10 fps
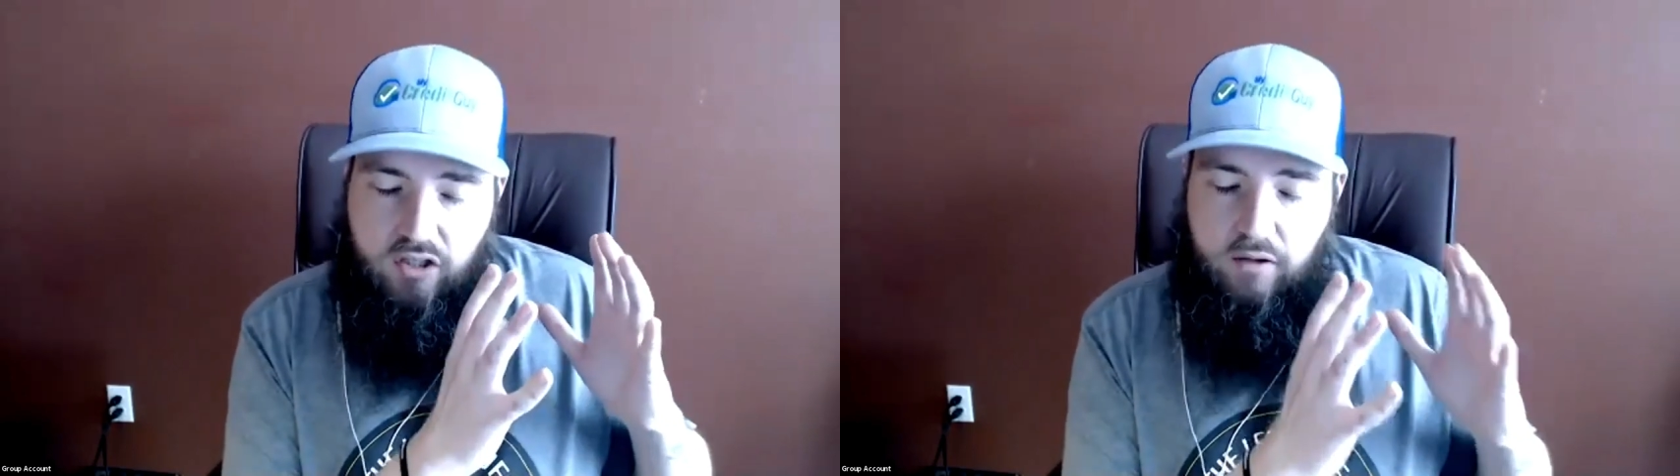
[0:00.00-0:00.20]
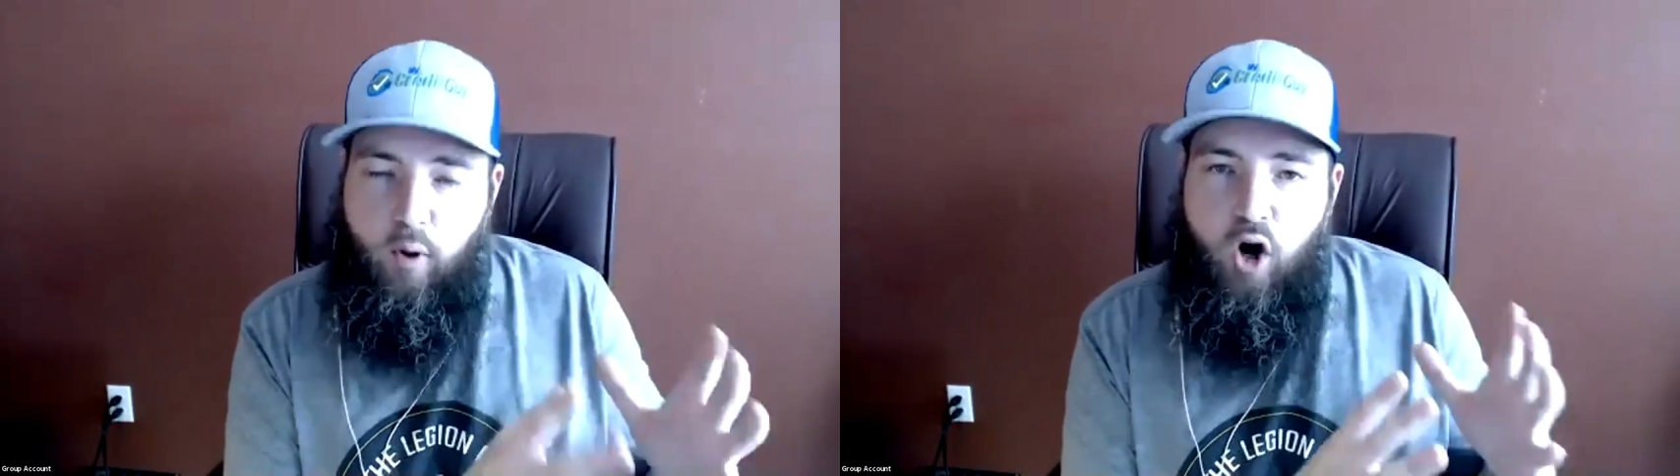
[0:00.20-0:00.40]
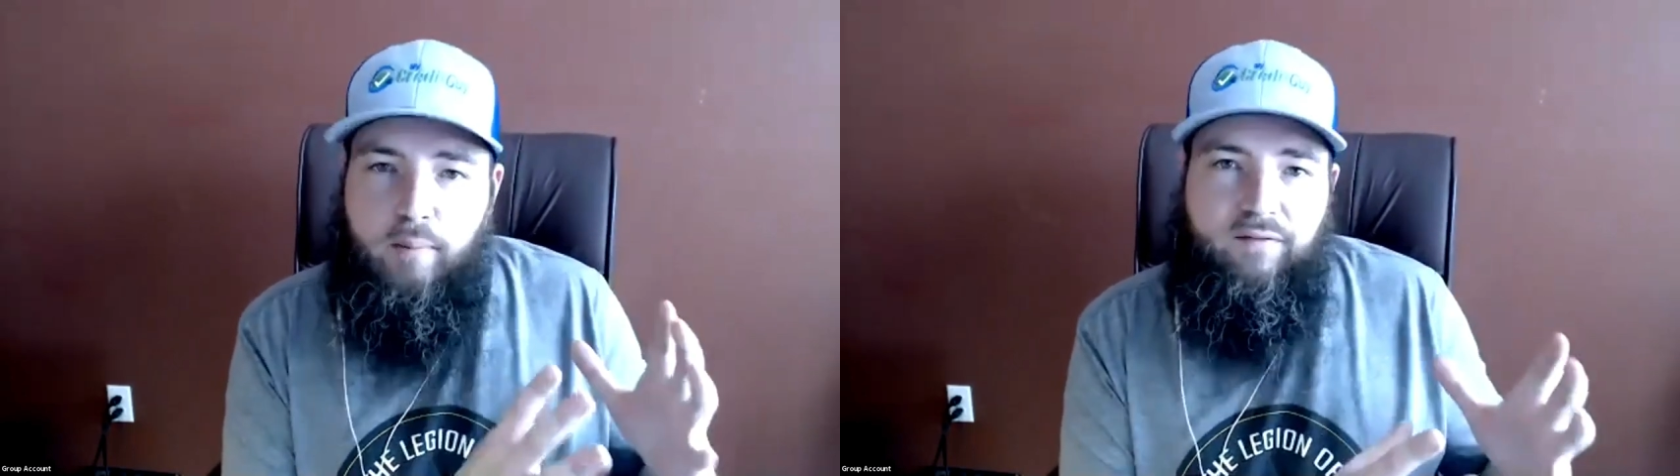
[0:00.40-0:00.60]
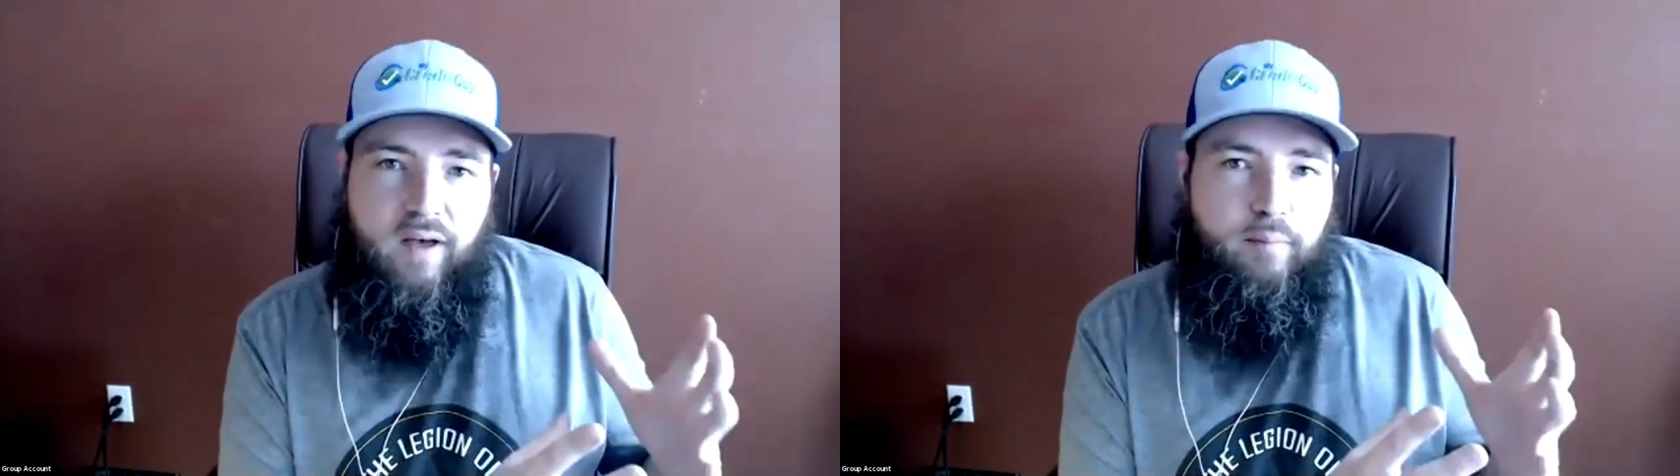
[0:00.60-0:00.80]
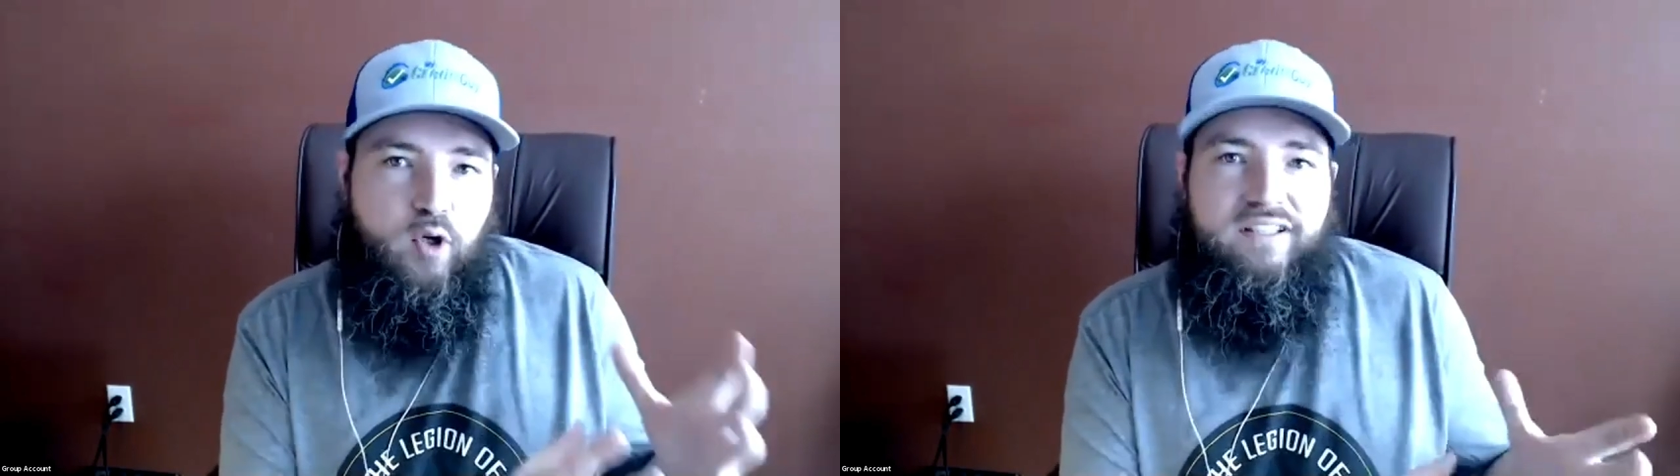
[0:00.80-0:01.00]
department
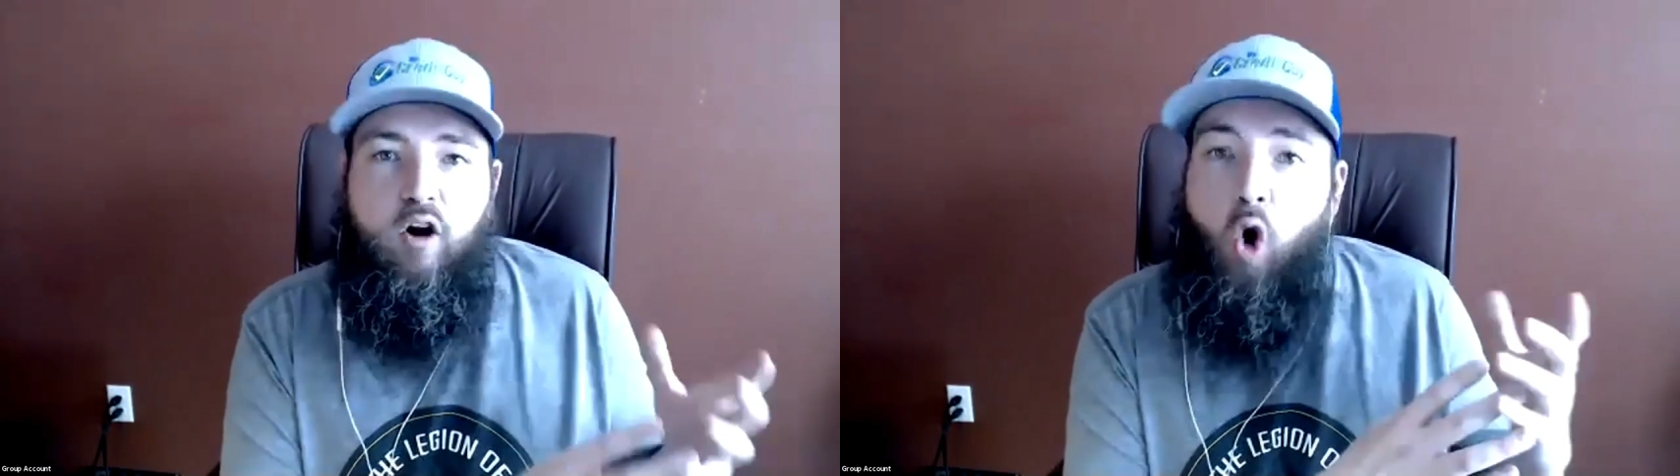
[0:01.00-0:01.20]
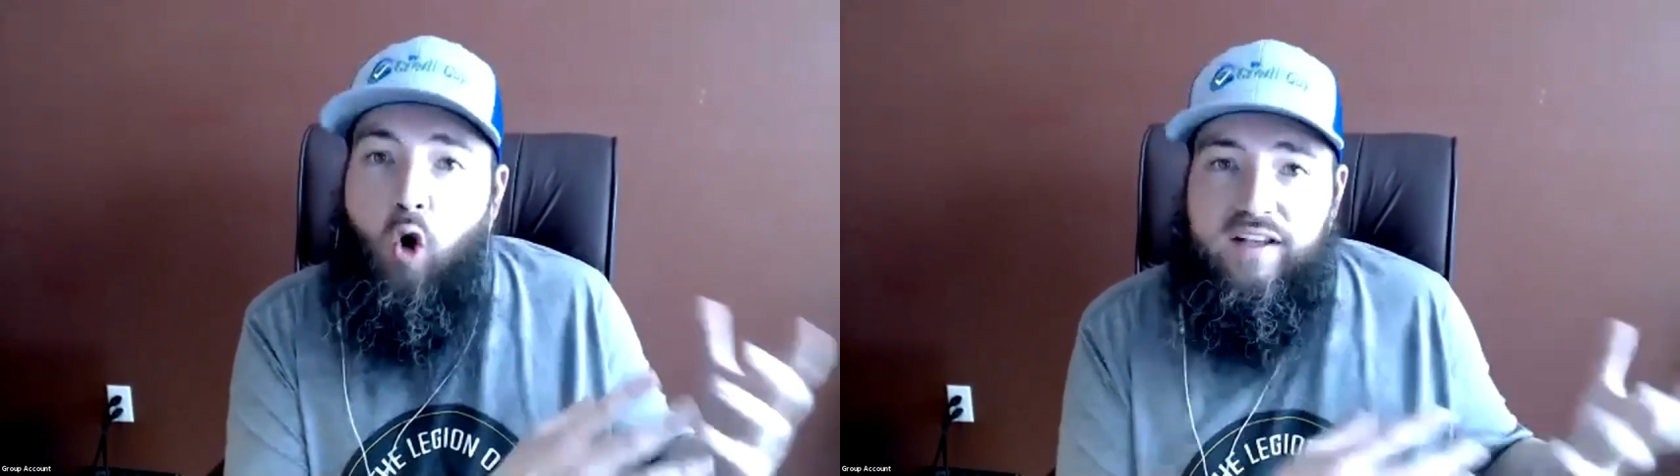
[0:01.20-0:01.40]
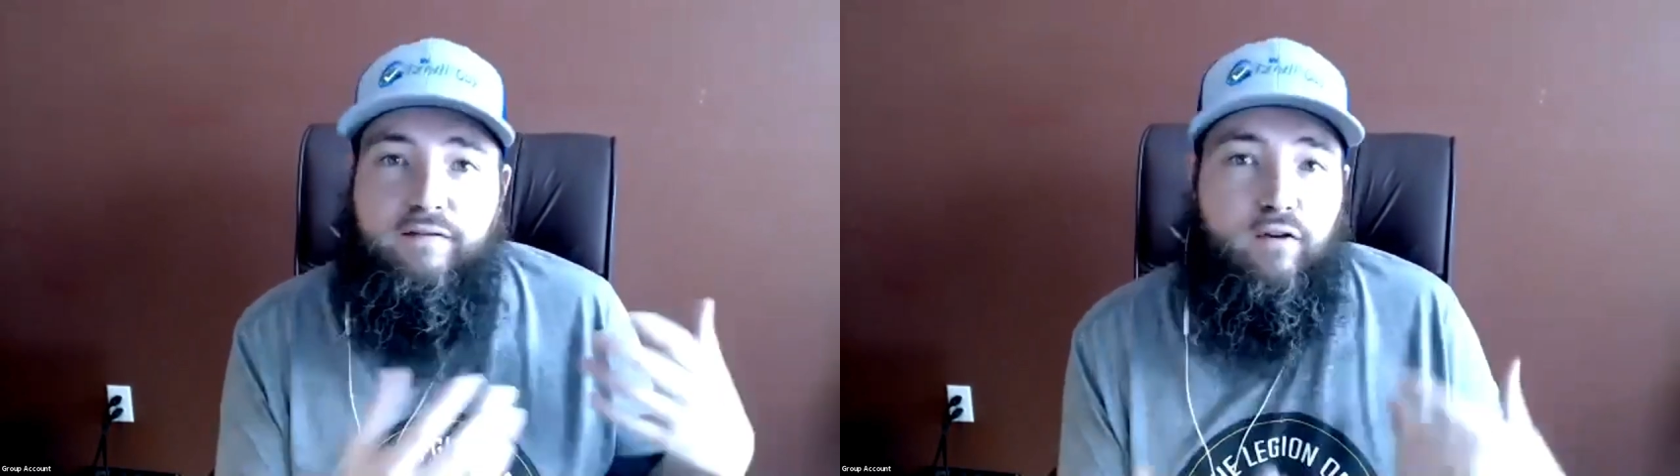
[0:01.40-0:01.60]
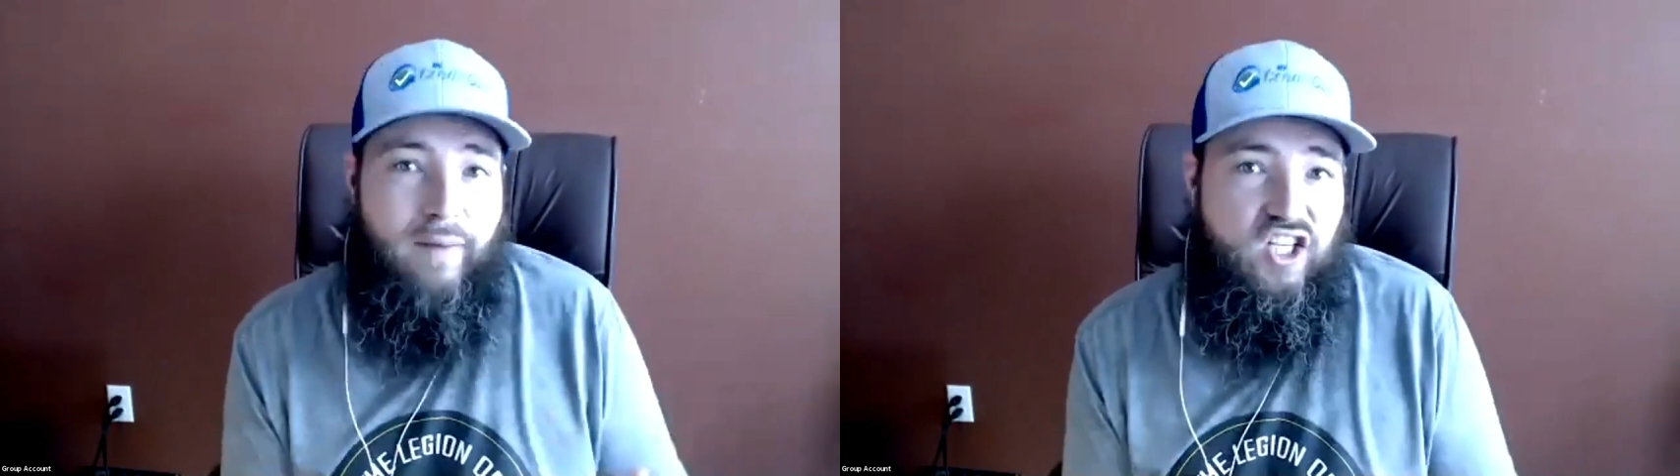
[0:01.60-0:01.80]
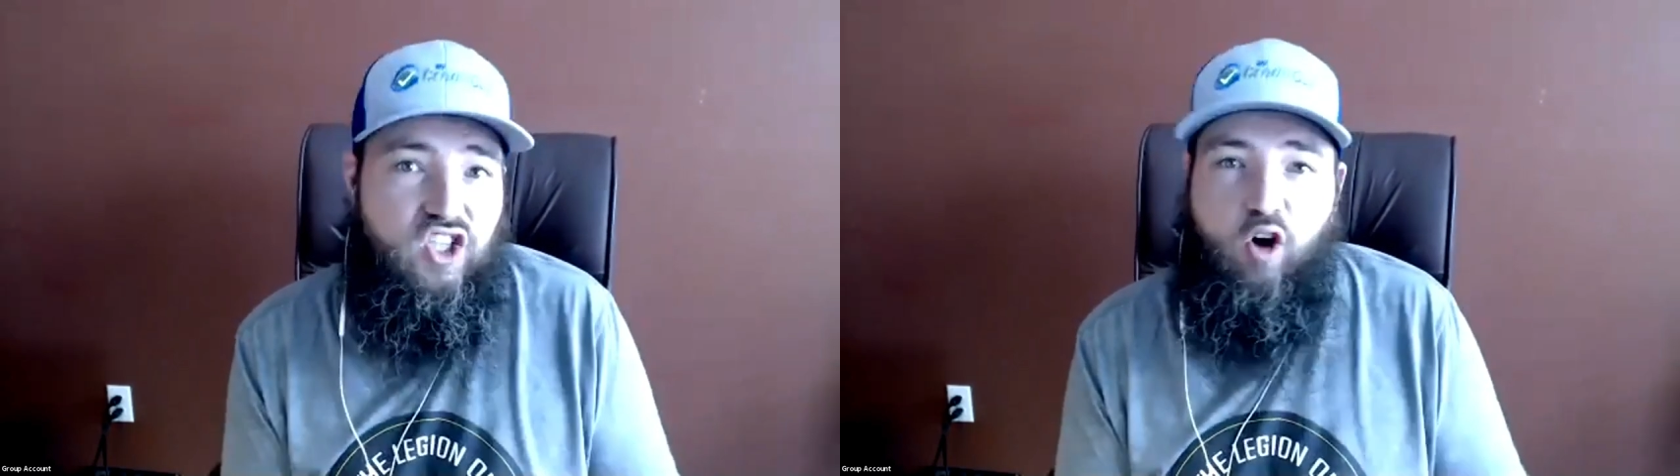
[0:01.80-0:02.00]
that puts out all the
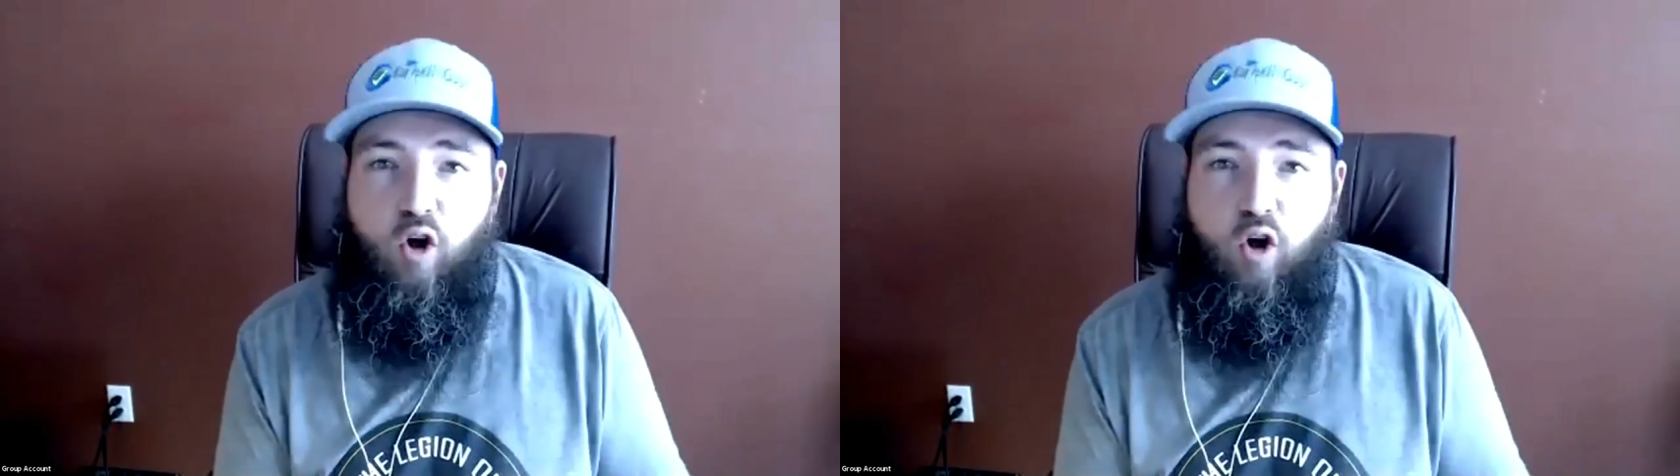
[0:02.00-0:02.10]
information,